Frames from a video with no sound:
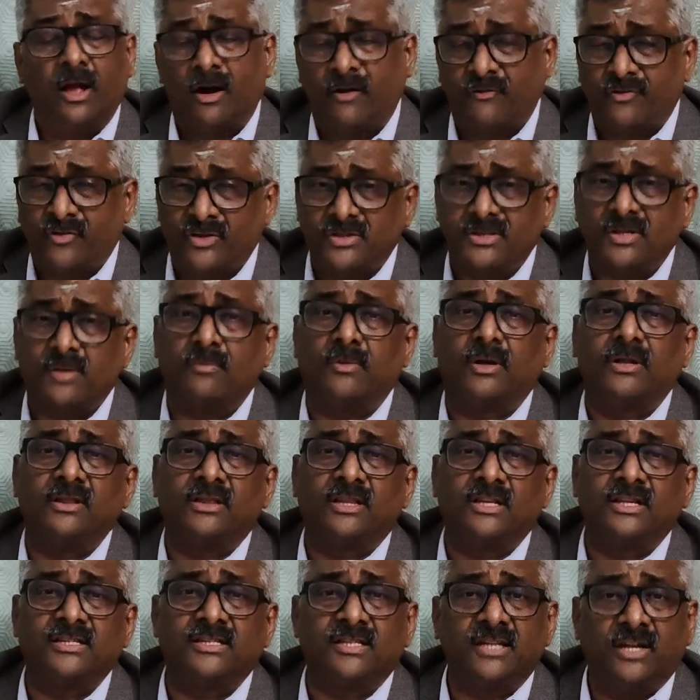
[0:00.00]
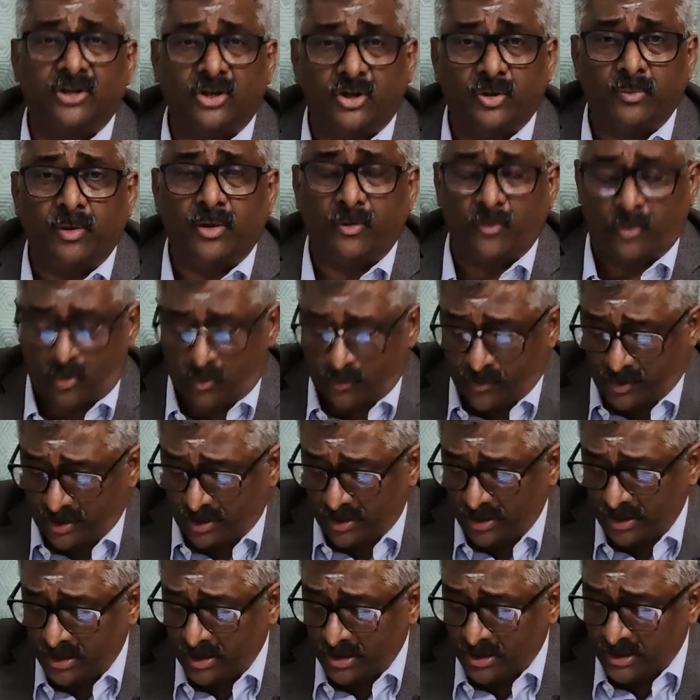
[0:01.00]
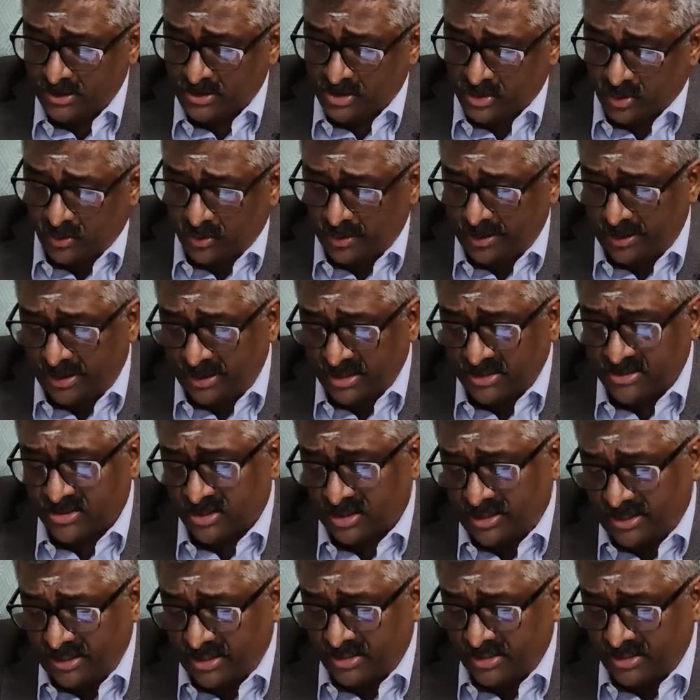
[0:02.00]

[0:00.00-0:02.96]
Of course, the month is yet to be over. So it is